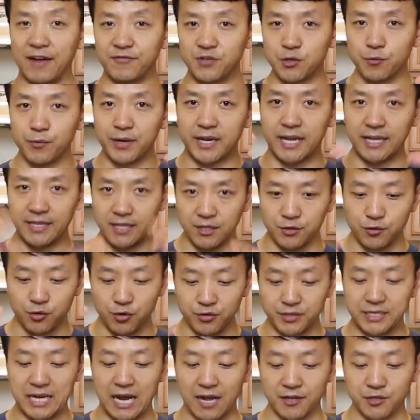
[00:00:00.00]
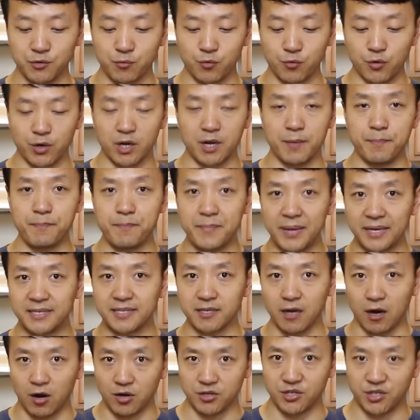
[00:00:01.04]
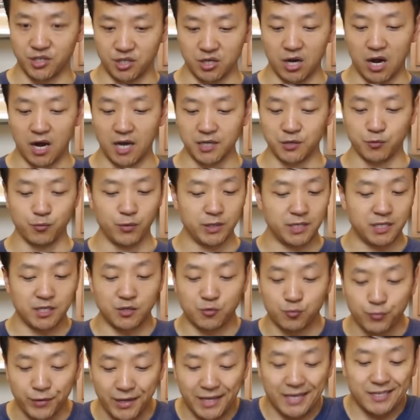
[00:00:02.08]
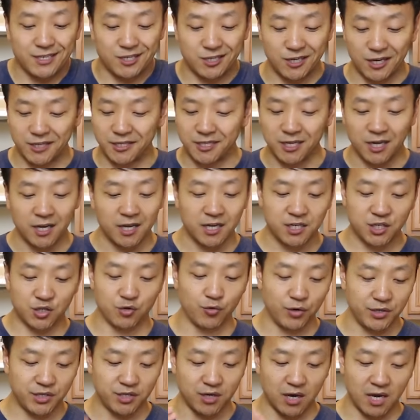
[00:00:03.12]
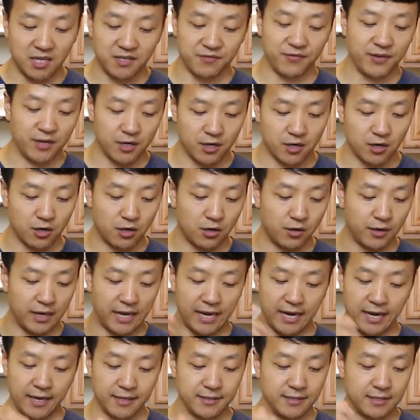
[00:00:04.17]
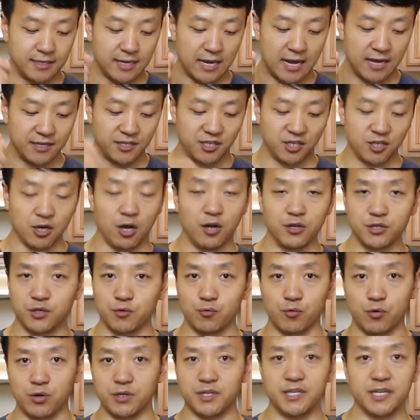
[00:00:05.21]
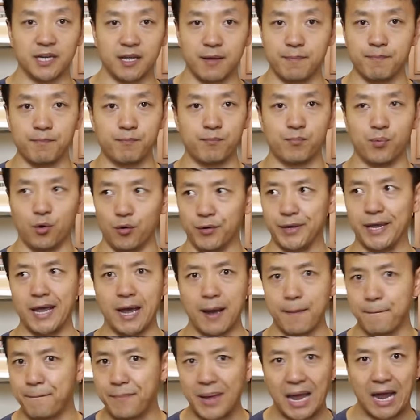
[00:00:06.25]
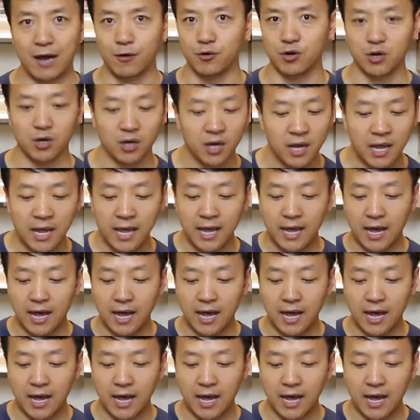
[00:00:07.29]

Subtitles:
After we get the noodles out, we're gonna mix our sauce, which is really just soy sauce, vinegar, and salt or chicken bouillon powder.